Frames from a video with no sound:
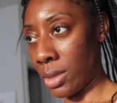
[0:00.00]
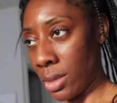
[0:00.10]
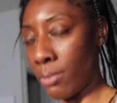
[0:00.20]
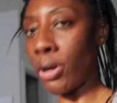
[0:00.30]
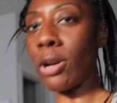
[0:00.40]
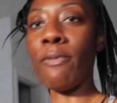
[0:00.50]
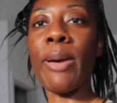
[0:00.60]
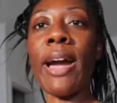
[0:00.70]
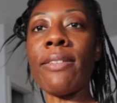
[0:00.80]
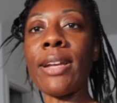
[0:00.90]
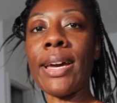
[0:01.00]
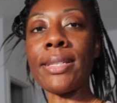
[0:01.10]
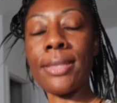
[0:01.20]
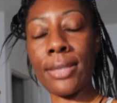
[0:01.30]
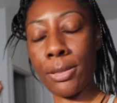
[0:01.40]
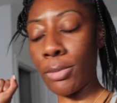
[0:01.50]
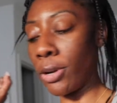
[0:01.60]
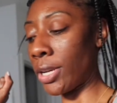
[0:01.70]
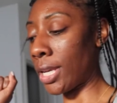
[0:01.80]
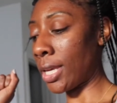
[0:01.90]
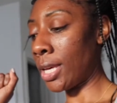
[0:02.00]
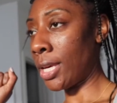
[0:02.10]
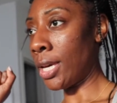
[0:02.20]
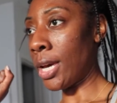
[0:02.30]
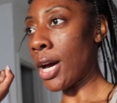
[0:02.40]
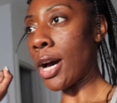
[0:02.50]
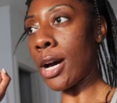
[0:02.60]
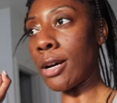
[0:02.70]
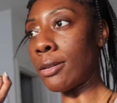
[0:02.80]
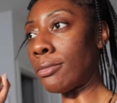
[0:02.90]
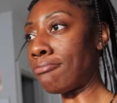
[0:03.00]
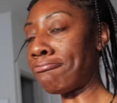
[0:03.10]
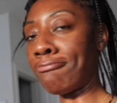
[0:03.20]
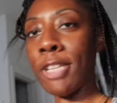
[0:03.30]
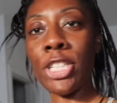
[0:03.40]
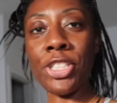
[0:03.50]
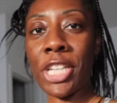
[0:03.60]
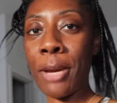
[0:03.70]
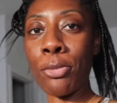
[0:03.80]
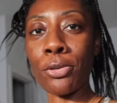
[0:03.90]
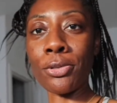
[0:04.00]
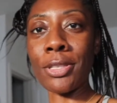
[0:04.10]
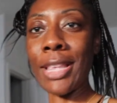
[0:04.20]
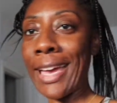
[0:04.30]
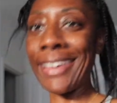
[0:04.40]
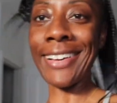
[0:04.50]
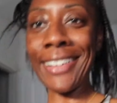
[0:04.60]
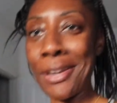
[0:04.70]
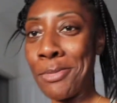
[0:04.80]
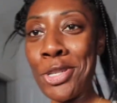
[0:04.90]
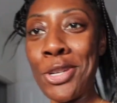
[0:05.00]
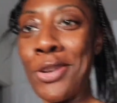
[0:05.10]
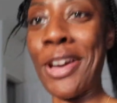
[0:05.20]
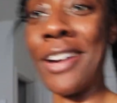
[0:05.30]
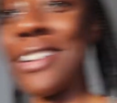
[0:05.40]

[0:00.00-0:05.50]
the bird of paradise, T Birdie, in shambles. Like, let me show y'all.